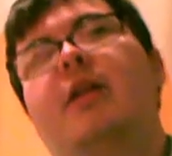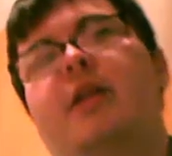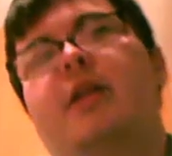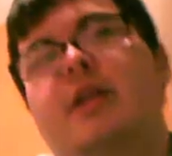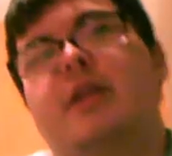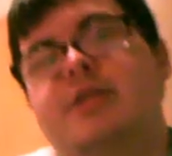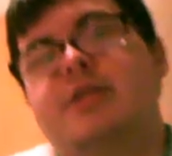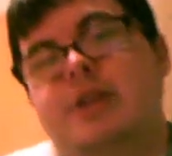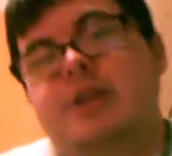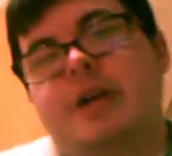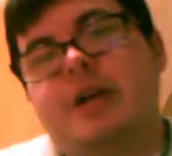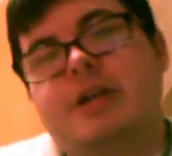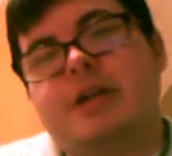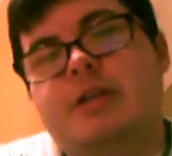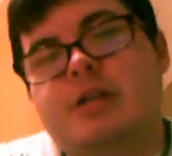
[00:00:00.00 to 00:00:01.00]
that's gender.
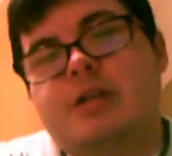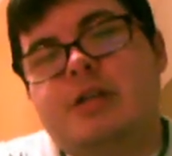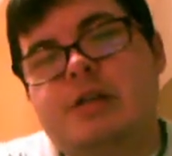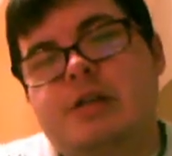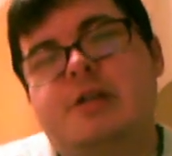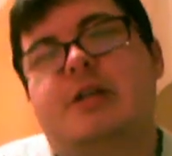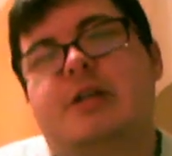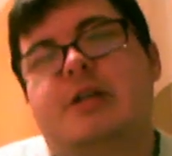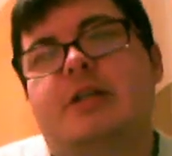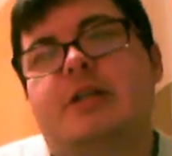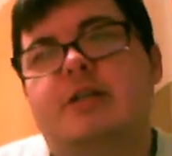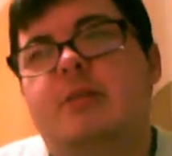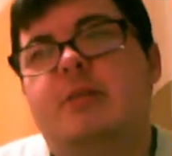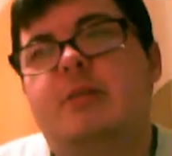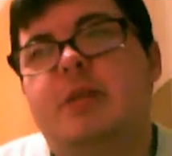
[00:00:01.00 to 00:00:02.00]
And gender is
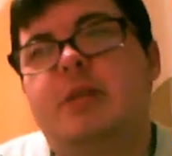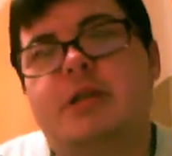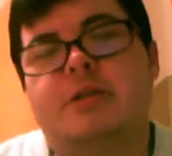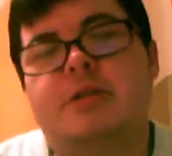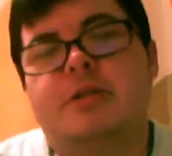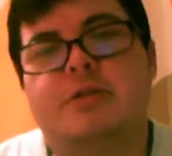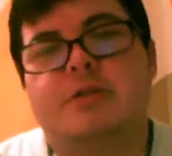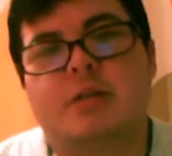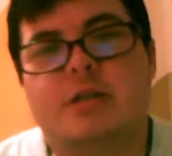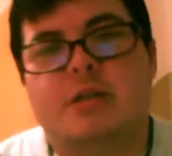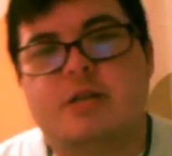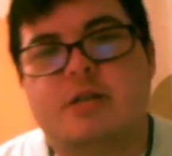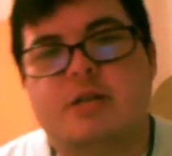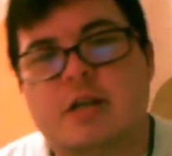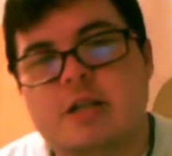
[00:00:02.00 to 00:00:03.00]
completely socially
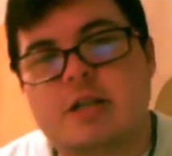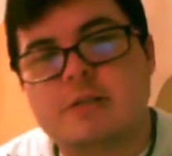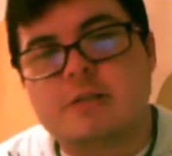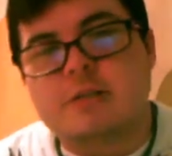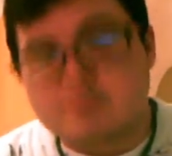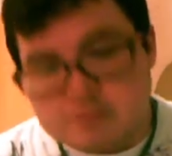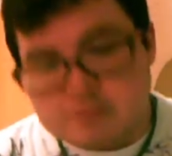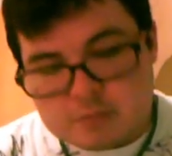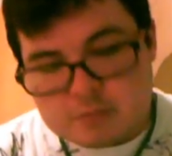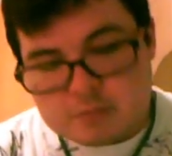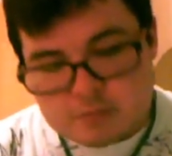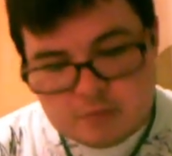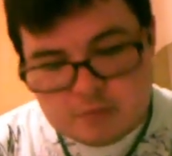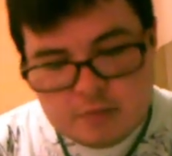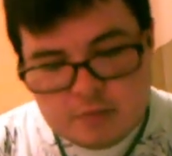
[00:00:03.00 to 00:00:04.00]
constructed.
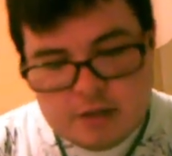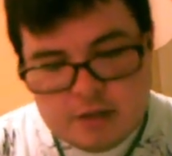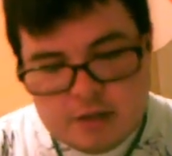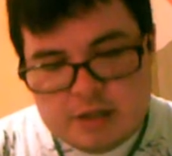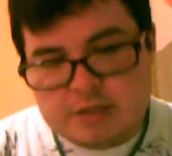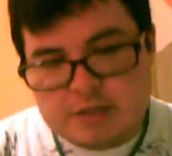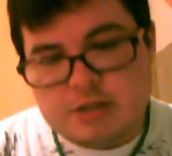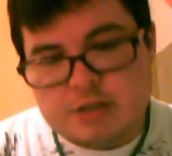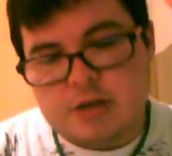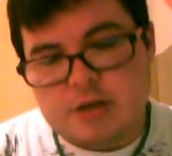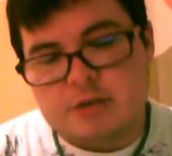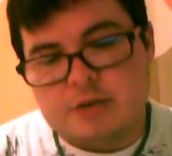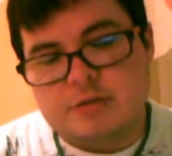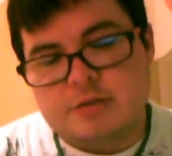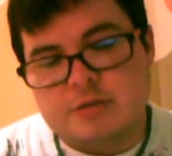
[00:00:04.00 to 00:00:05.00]
And
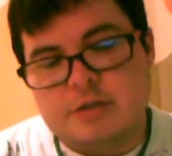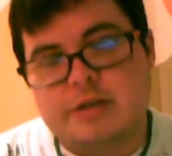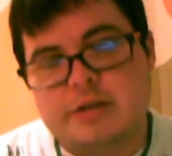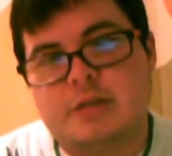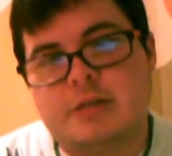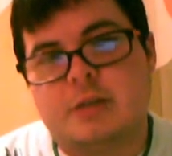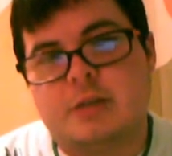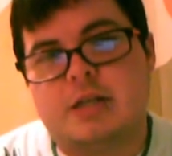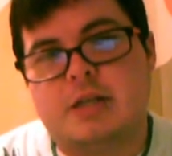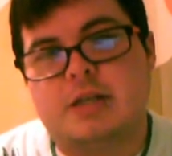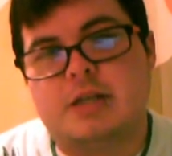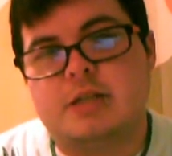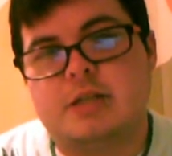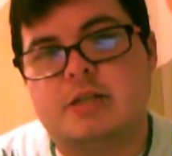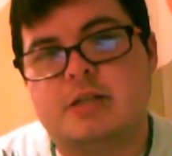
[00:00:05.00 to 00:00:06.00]
so gender
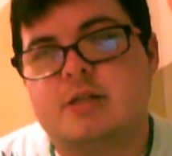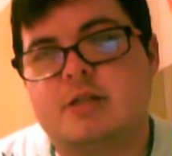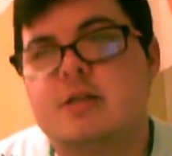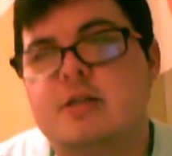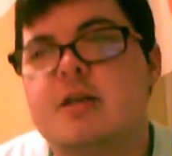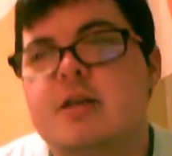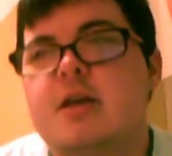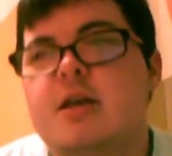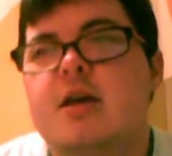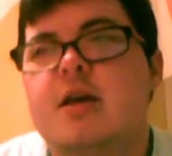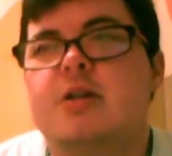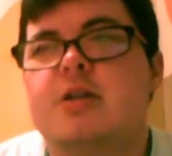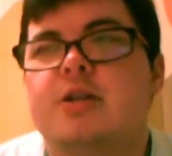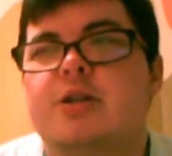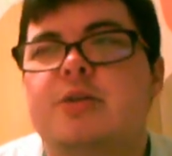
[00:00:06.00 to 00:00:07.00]
expectations
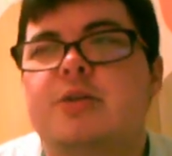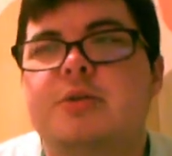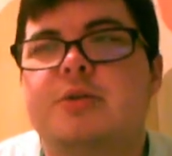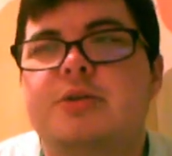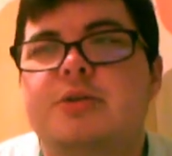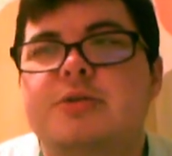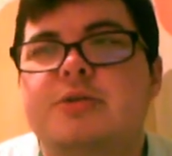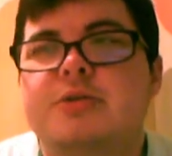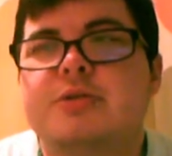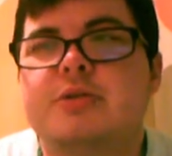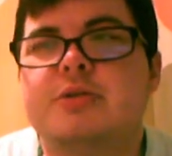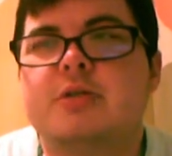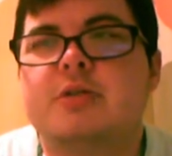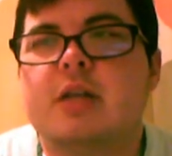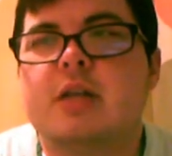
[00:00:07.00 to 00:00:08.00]
and gender
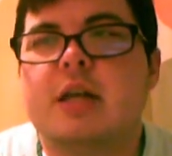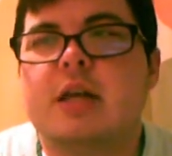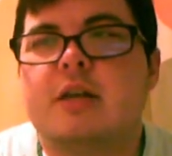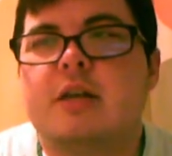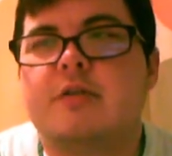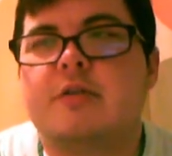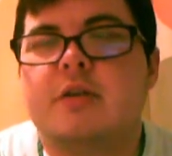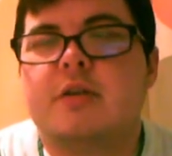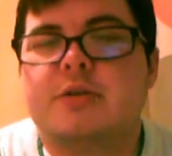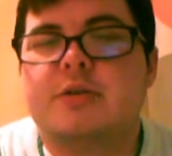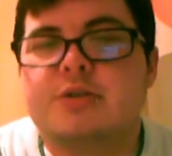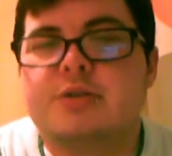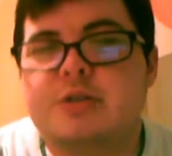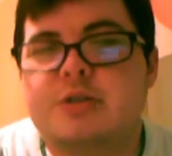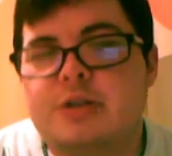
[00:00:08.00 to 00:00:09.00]
roles in different
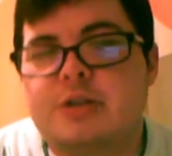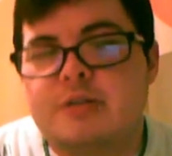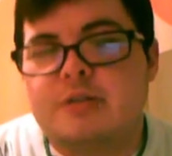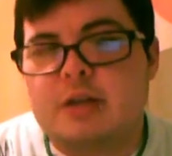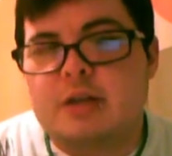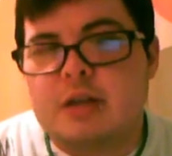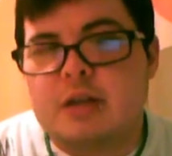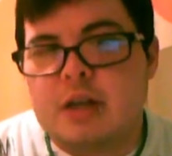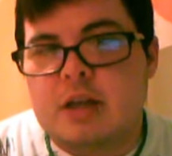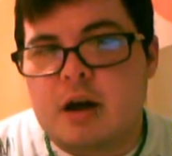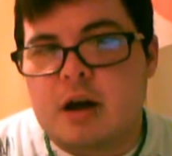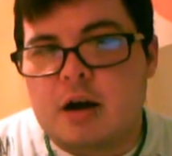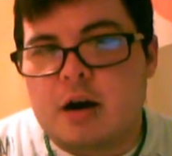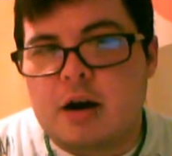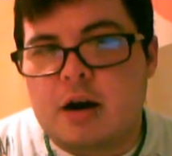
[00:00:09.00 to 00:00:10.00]
cultures are different than they
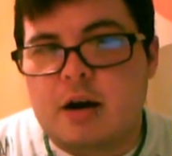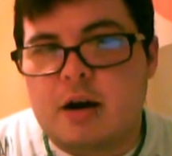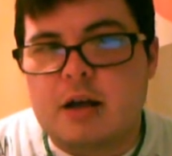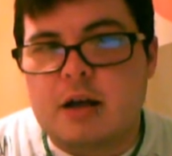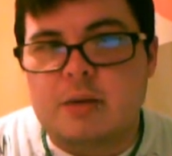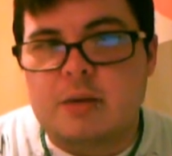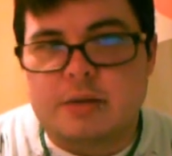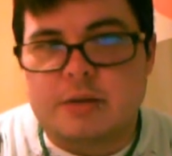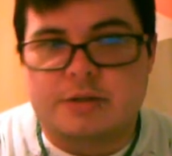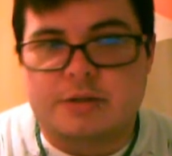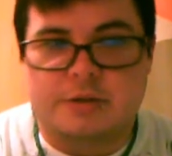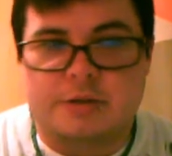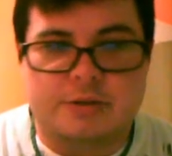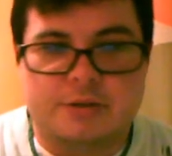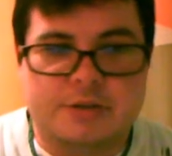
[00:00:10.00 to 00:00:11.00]
are in Western
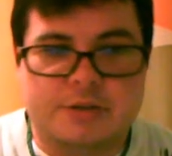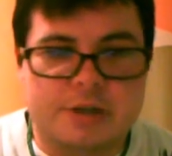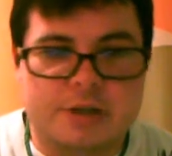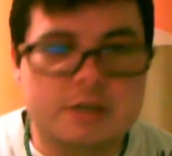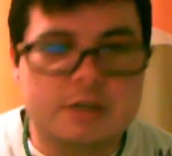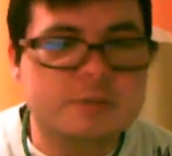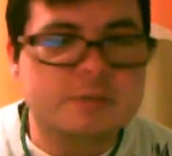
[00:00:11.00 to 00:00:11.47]
culture.